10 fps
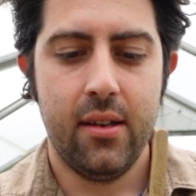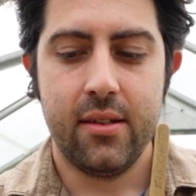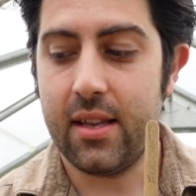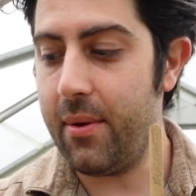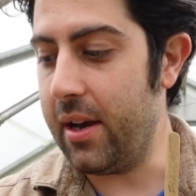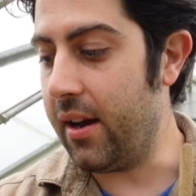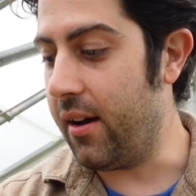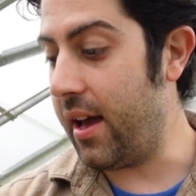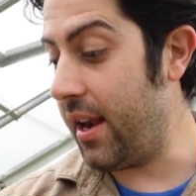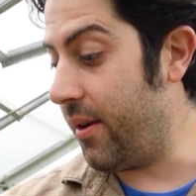So there we
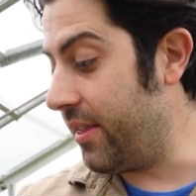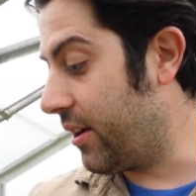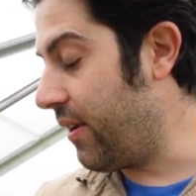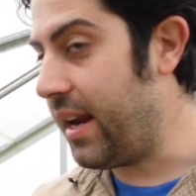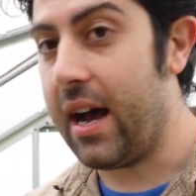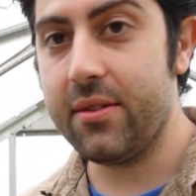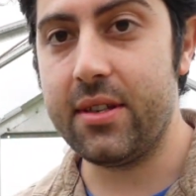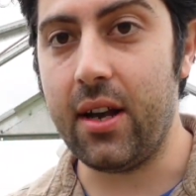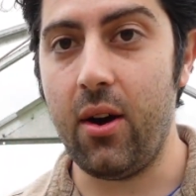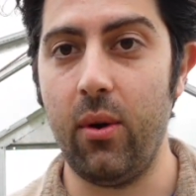are. Anyway, the greenhouse
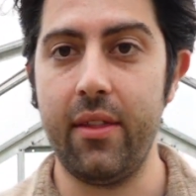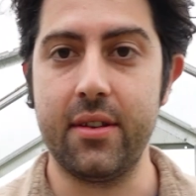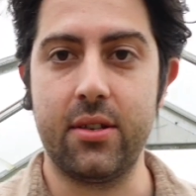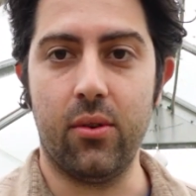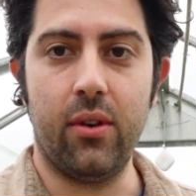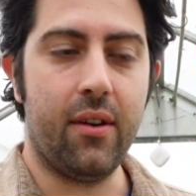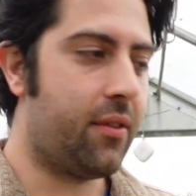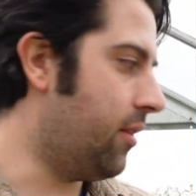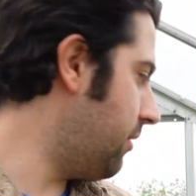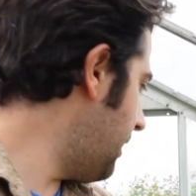is a whole other story. I've
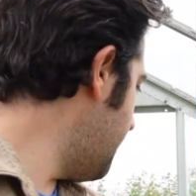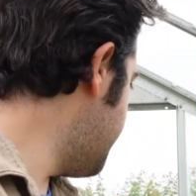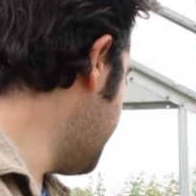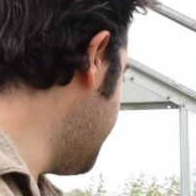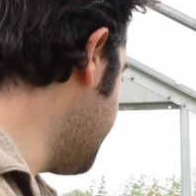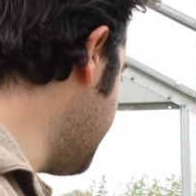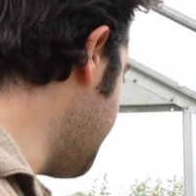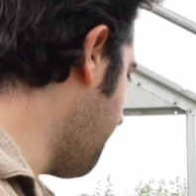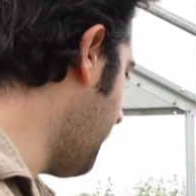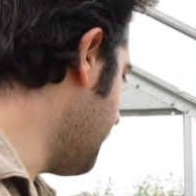got loads of things that
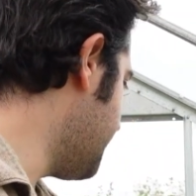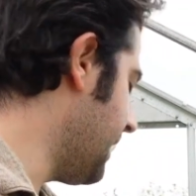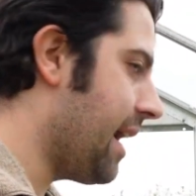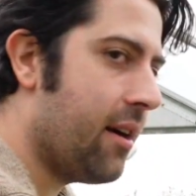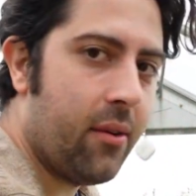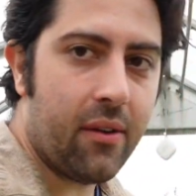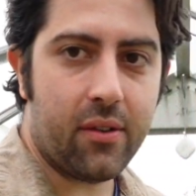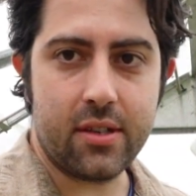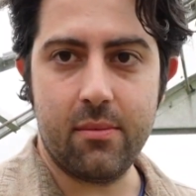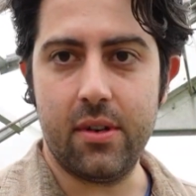need planting out. I've
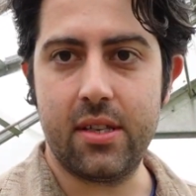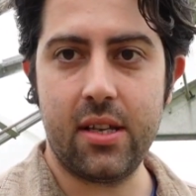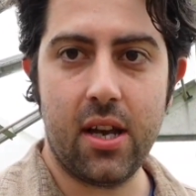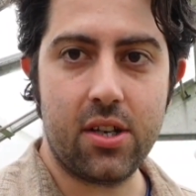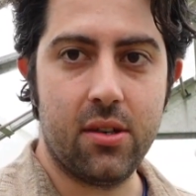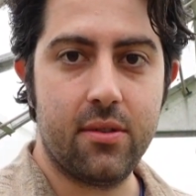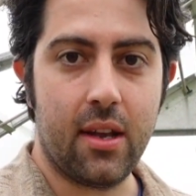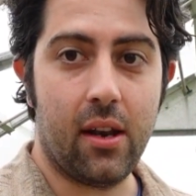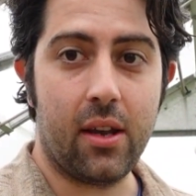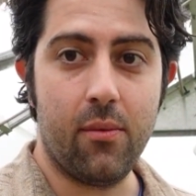got some nasturtiums
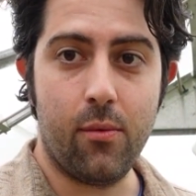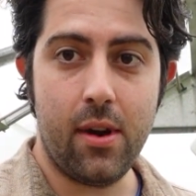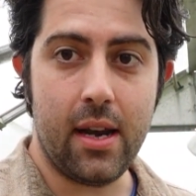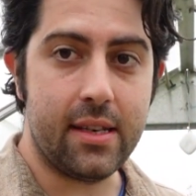that are looking really